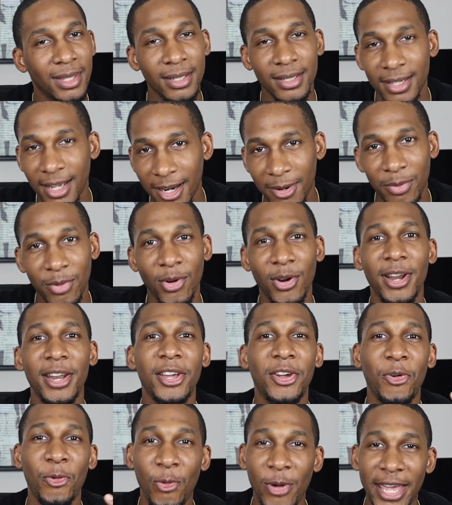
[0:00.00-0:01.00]
this is not important.
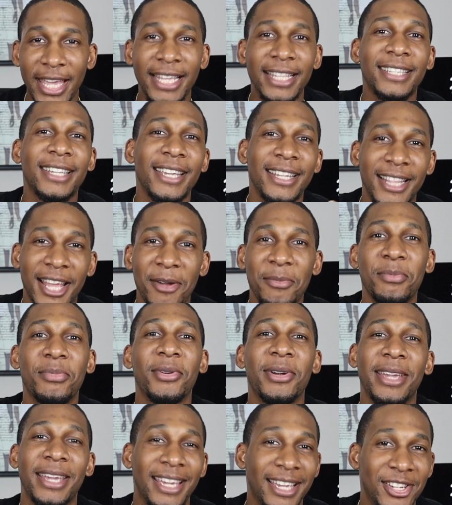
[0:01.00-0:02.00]
They could wait. Take that
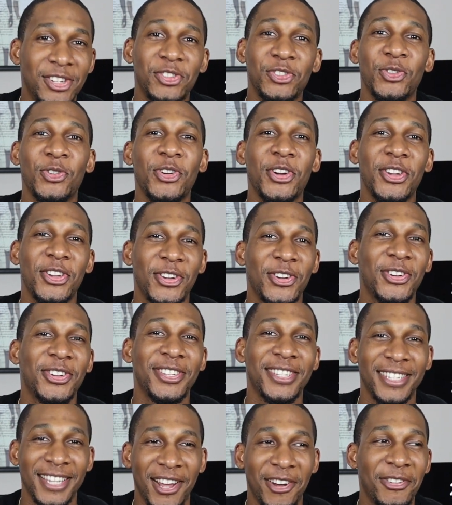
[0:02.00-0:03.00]
break. Enjoy
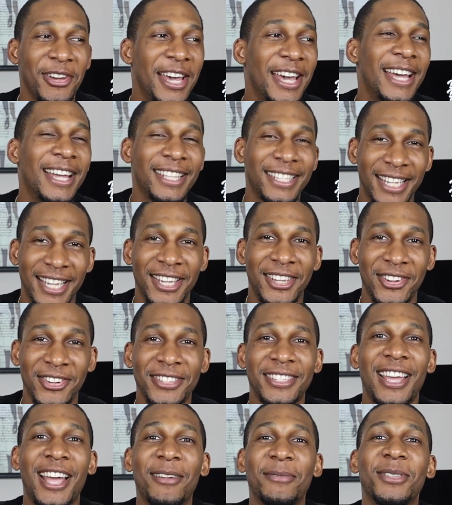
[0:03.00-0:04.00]
yourself. Take your
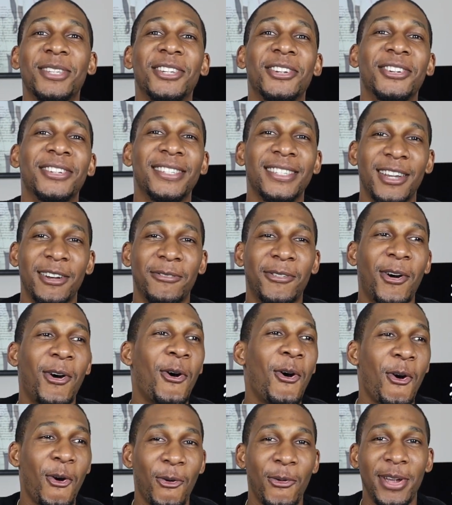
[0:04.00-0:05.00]
time to yourself. I'll
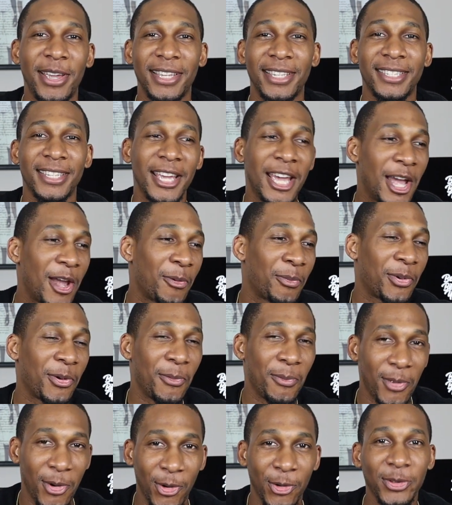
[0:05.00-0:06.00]
always
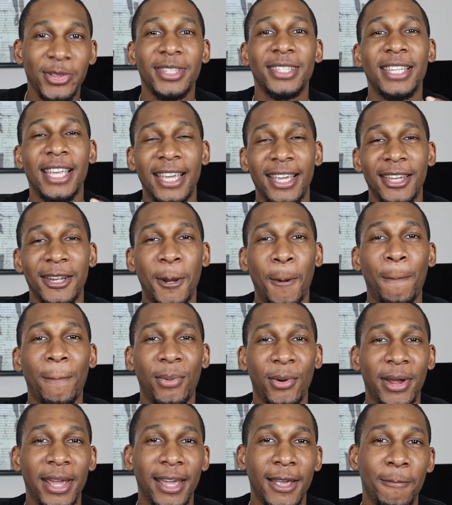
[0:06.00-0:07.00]
promote taking a
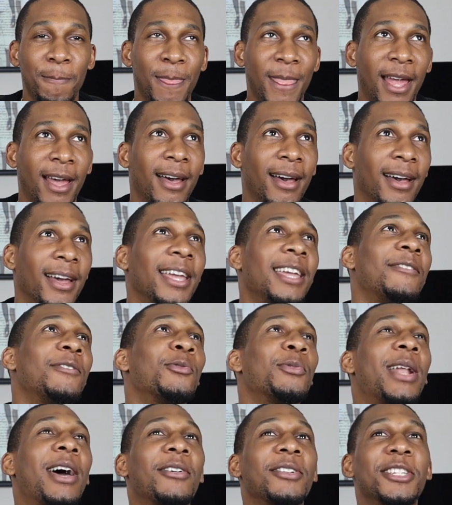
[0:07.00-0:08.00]
break.
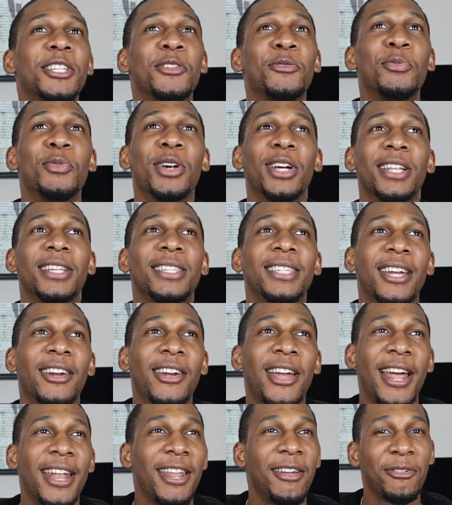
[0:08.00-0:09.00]
Even when I was in the
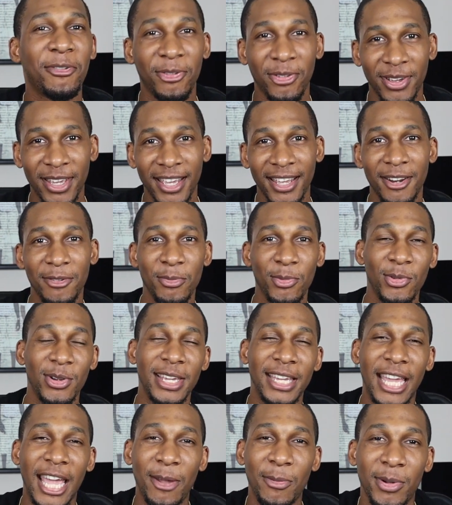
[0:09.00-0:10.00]
military, I never forget a
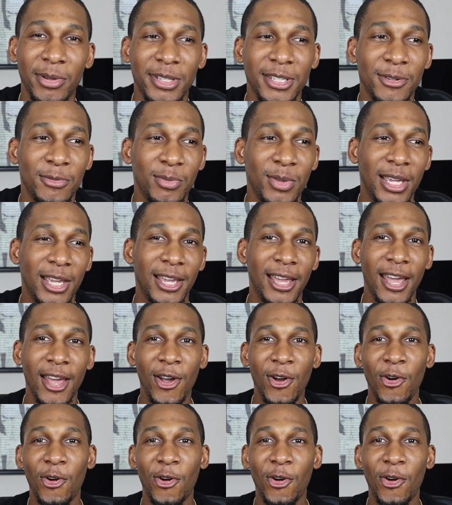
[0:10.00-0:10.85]
Marine came up to me